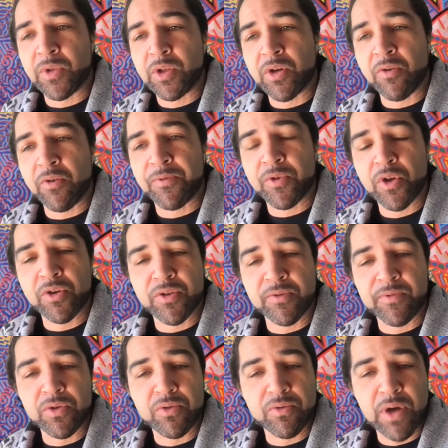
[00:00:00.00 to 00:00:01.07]
you know, for those
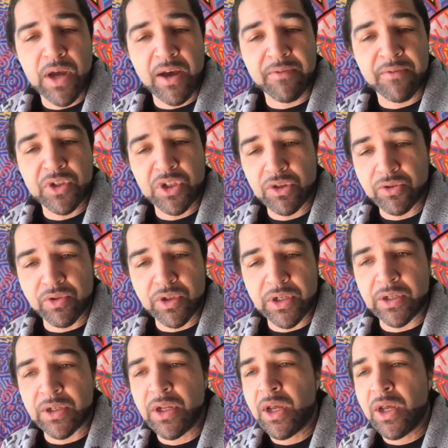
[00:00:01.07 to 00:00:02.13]
of you who have
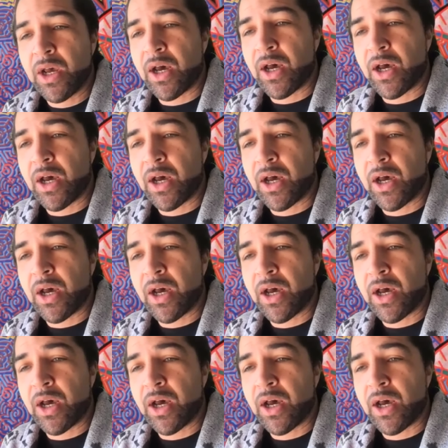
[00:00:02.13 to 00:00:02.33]
children,